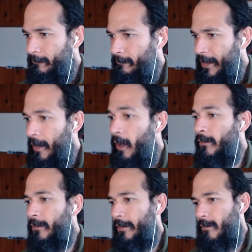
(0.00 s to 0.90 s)
Yeah,
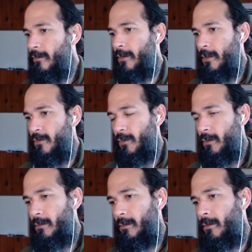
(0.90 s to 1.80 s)
other than
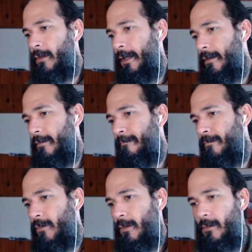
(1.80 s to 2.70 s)
surgical. Okay,
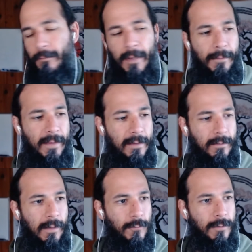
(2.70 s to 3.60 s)
so maybe
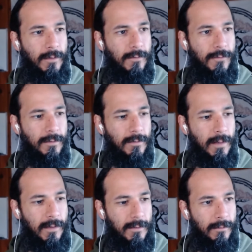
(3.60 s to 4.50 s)
that was the difference
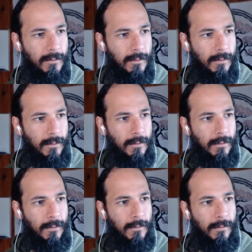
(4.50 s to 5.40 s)
there,
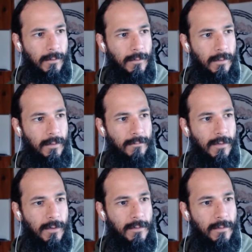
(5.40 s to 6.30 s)
because he
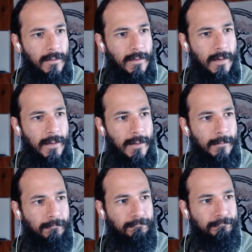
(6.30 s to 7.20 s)
first
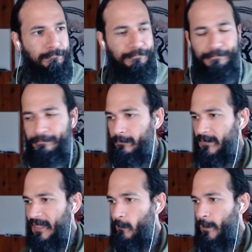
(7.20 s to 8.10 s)
said,
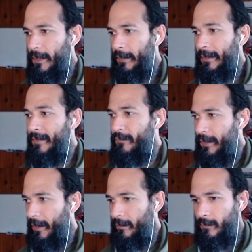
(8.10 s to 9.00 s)
can we
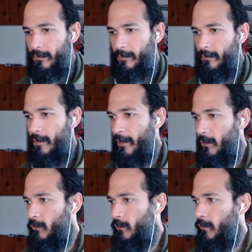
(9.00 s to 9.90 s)
alleviate
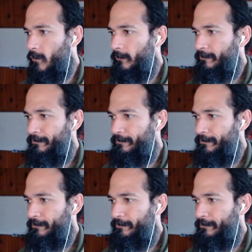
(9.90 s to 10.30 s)
those?